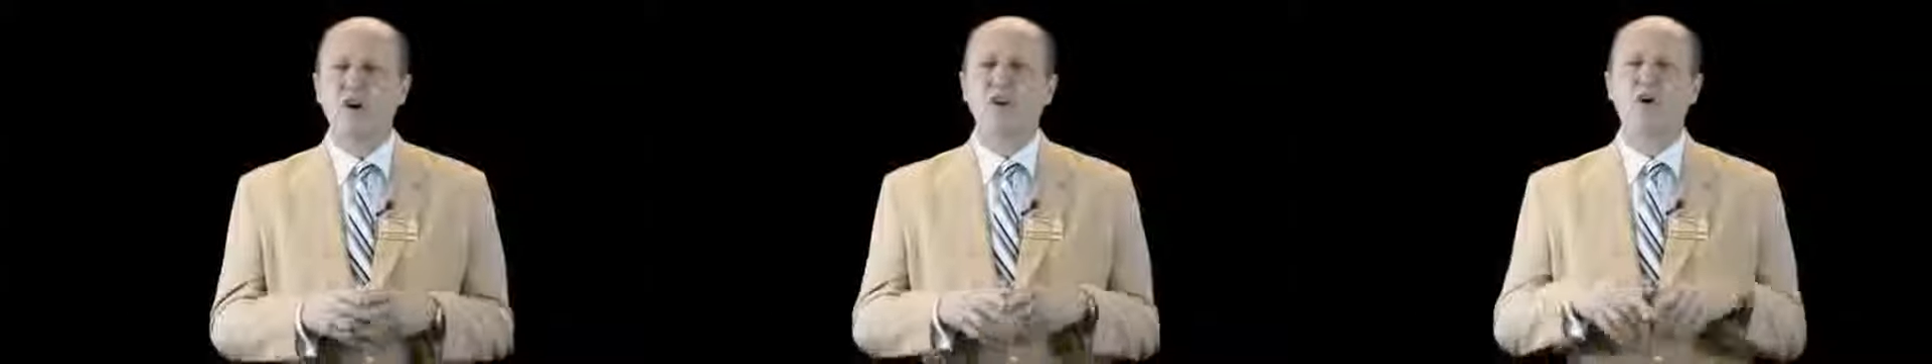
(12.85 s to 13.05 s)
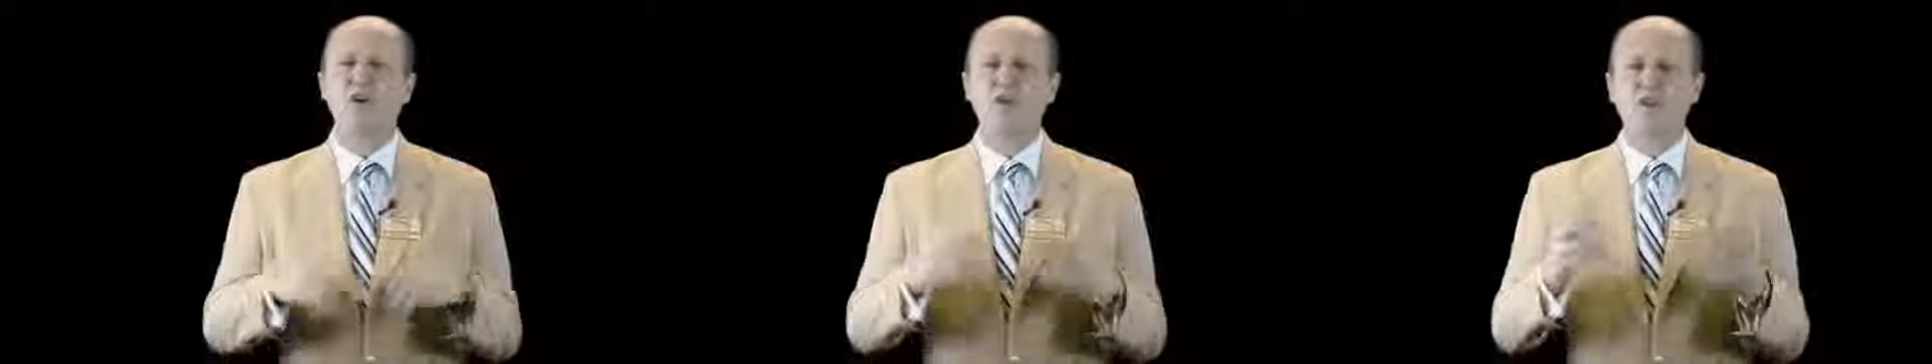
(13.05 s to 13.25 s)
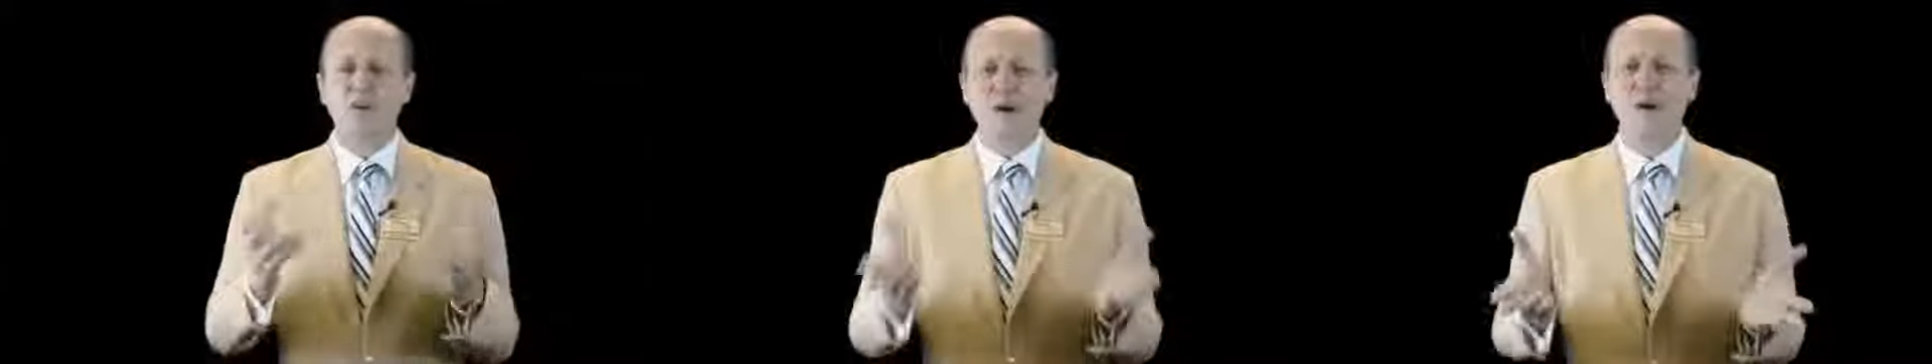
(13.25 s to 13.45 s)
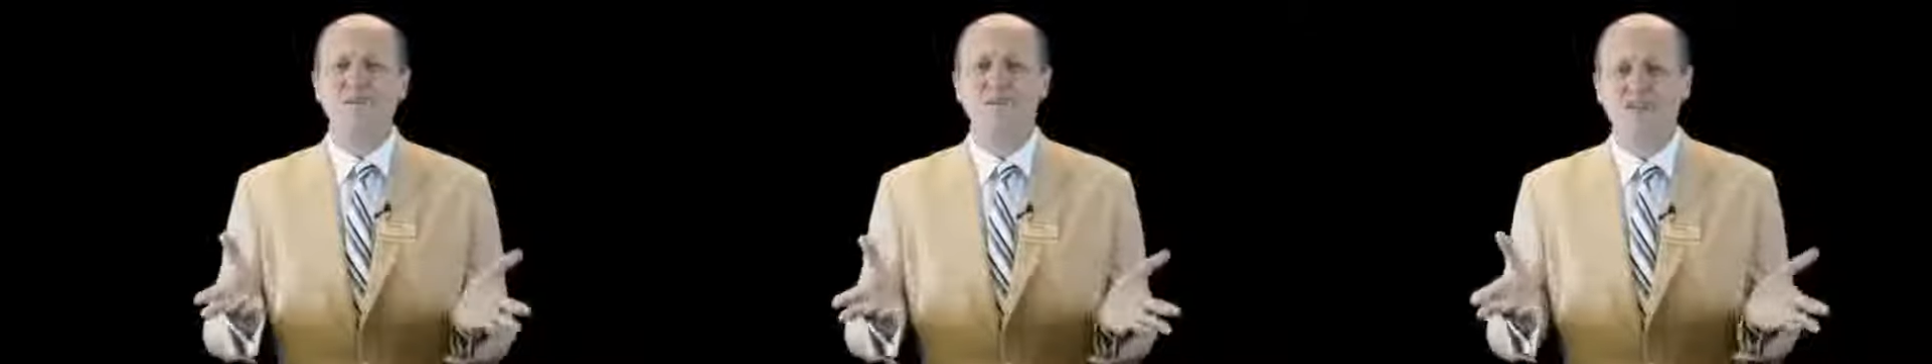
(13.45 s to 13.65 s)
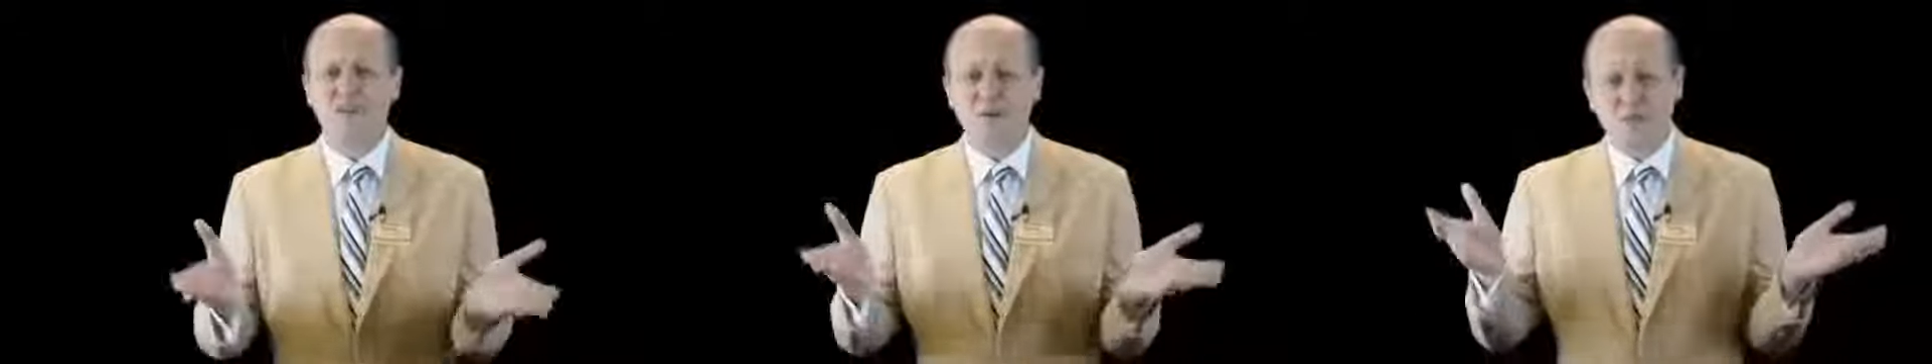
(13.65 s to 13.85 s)
All you
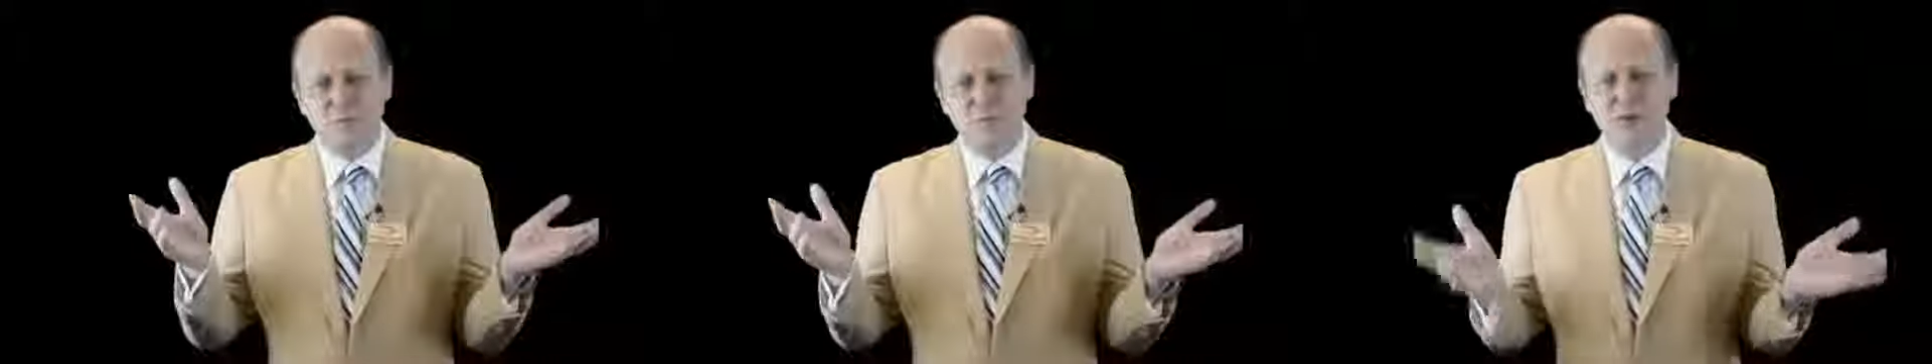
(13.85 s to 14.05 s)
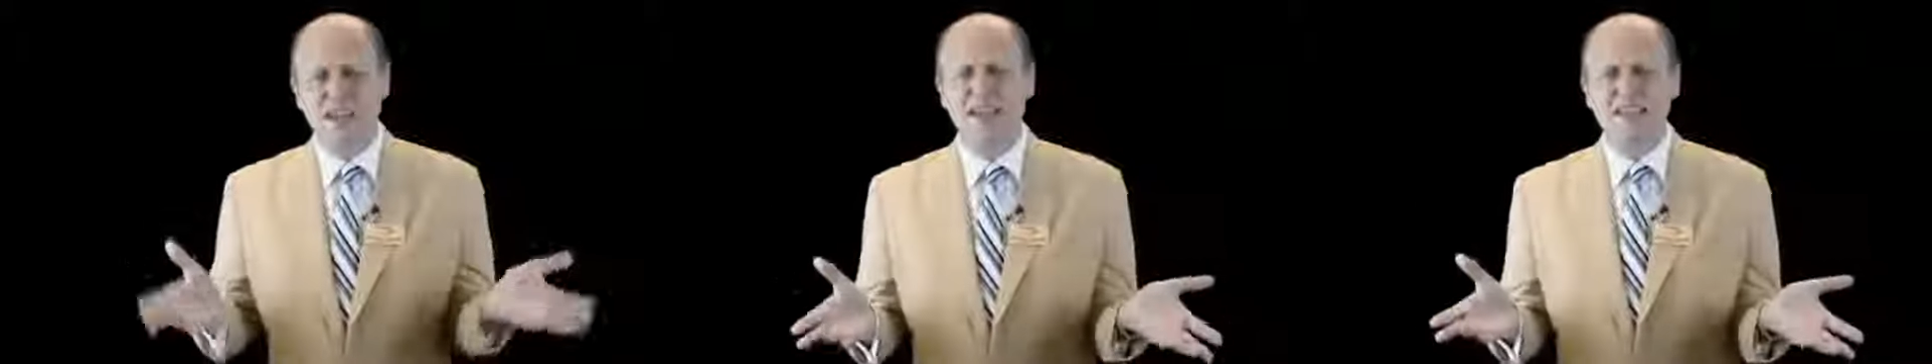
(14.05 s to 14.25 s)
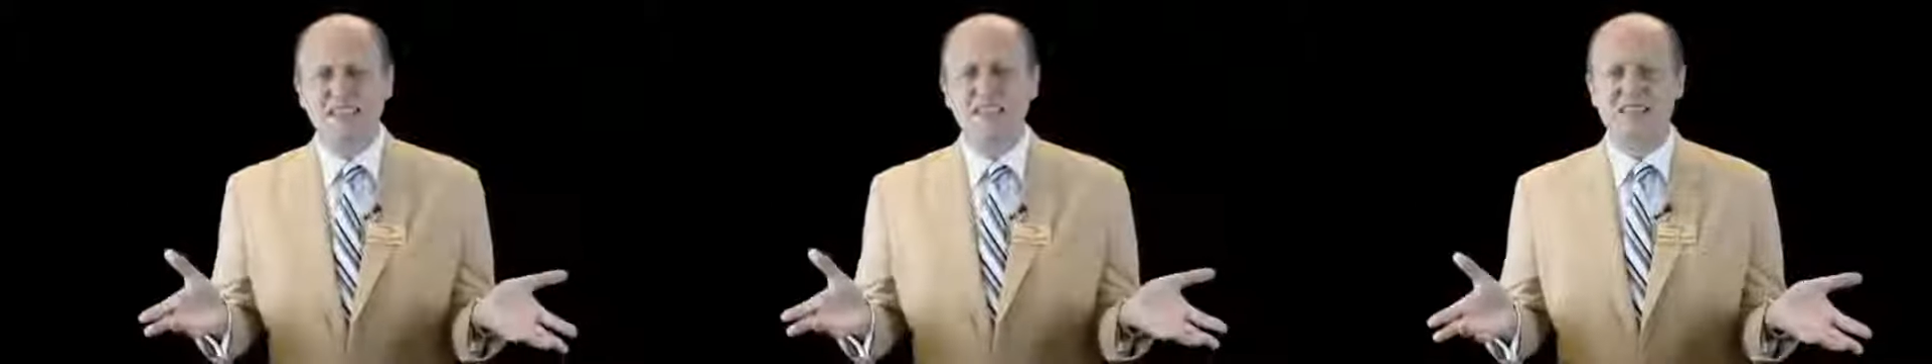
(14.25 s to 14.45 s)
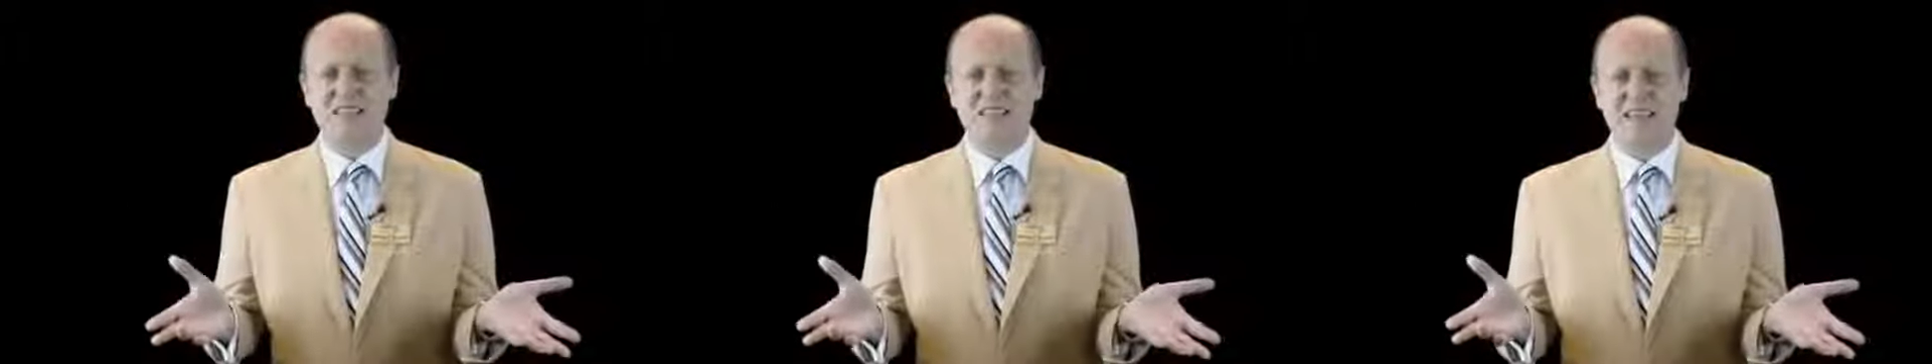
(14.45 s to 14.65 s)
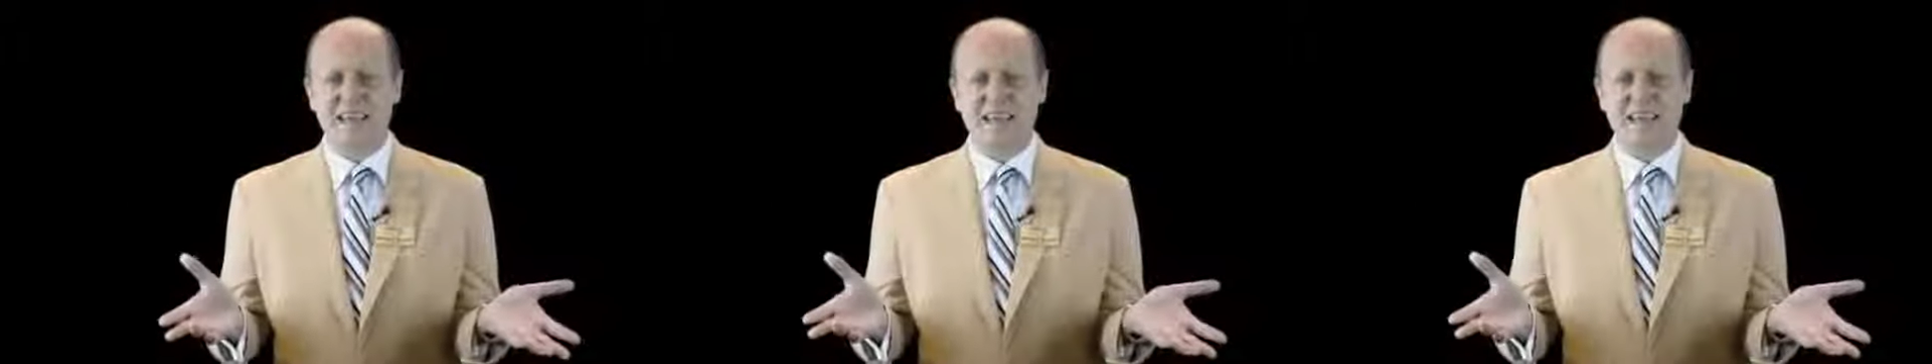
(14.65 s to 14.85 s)
have to do is to put gas in the
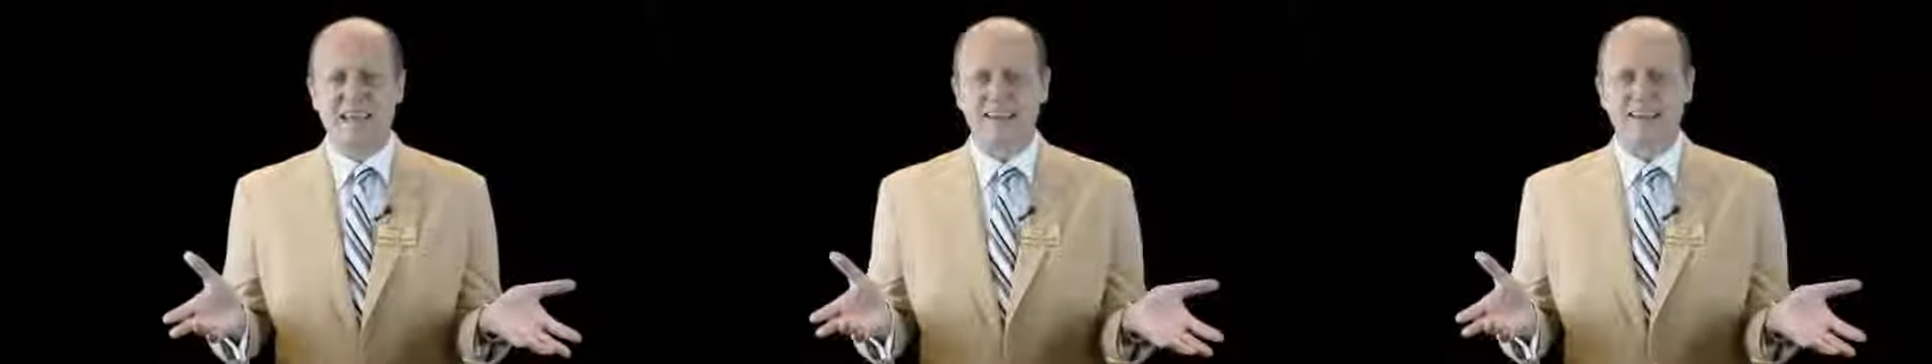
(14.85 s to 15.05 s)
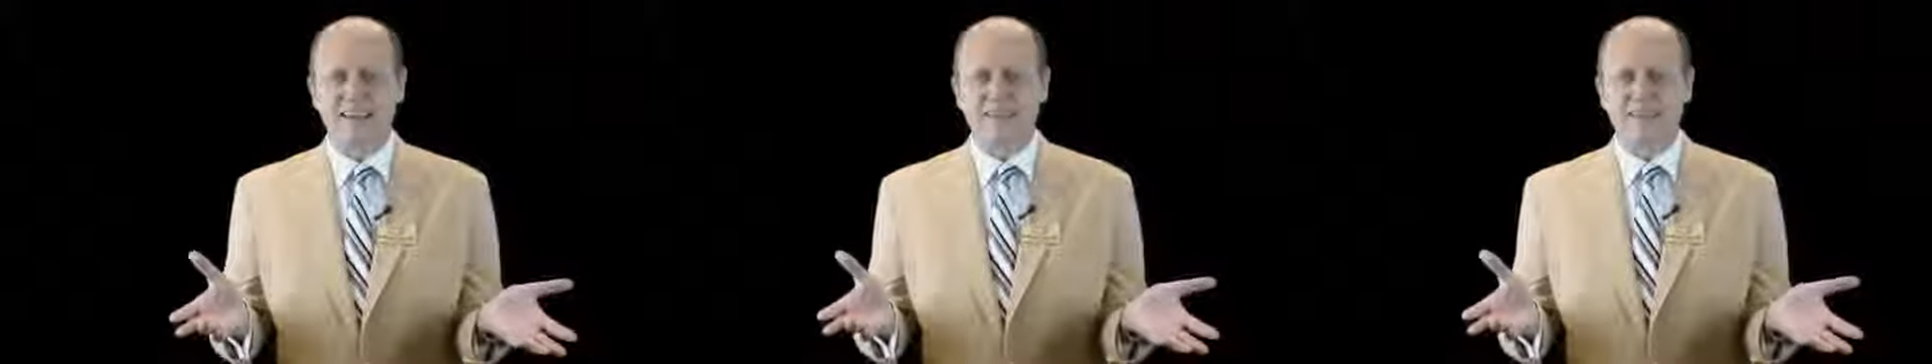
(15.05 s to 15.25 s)
tank.